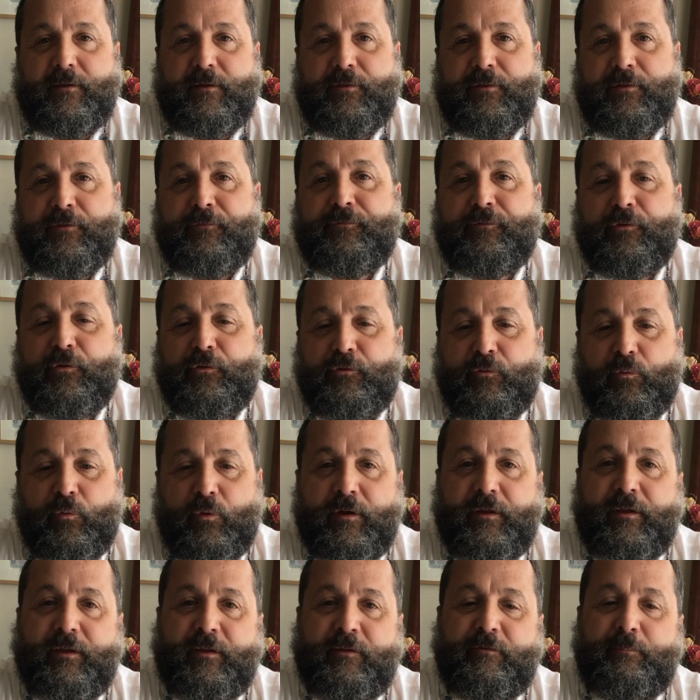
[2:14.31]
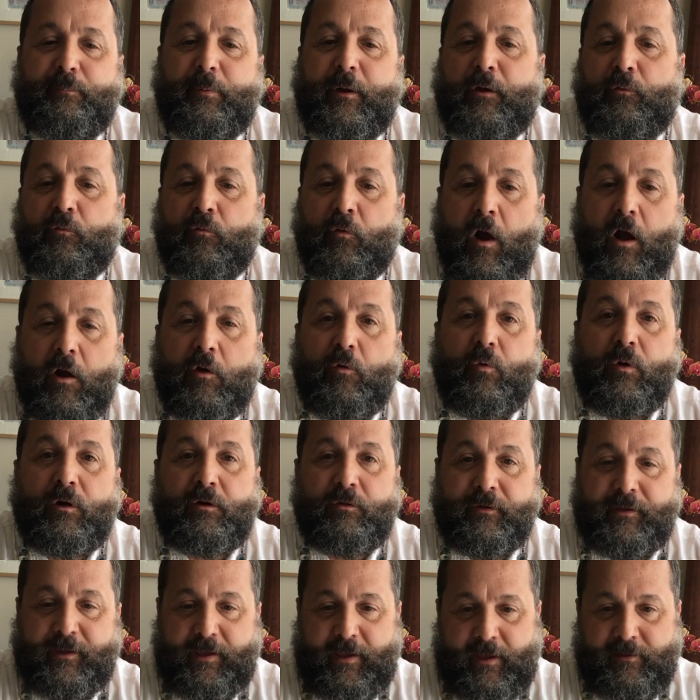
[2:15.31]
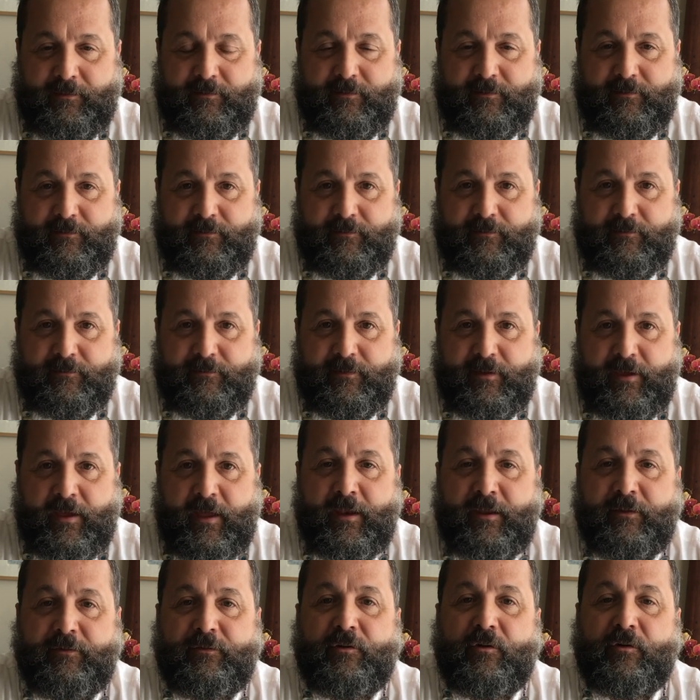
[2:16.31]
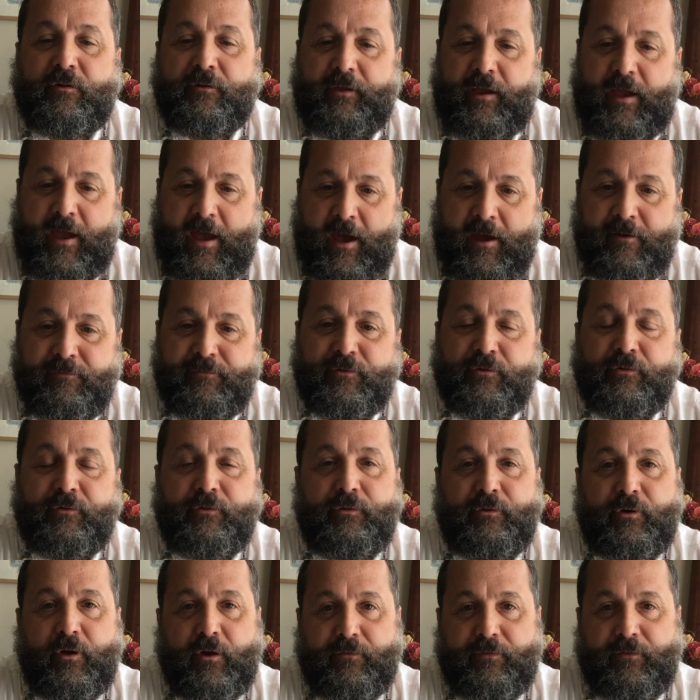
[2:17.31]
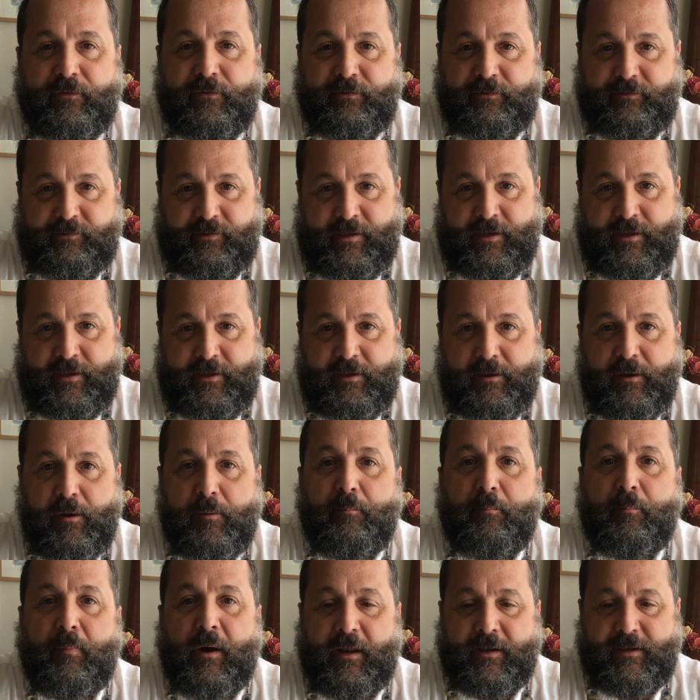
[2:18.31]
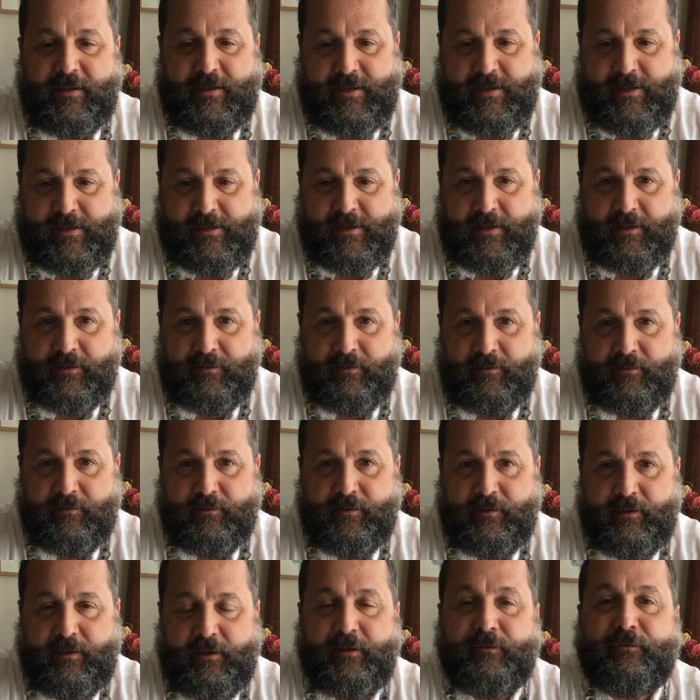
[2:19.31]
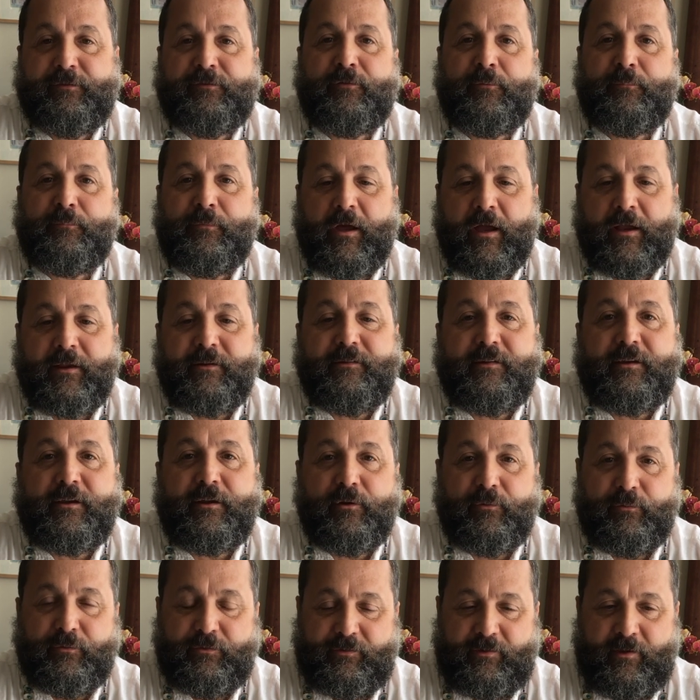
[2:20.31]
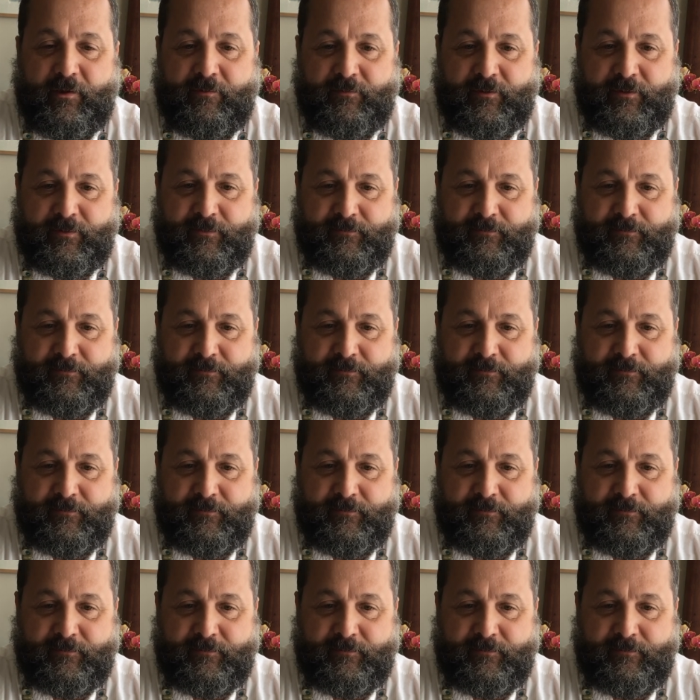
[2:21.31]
The first one is by Rockwell Kent, and it's called Afternoon on the Sea, Monhegan. It's from 1907.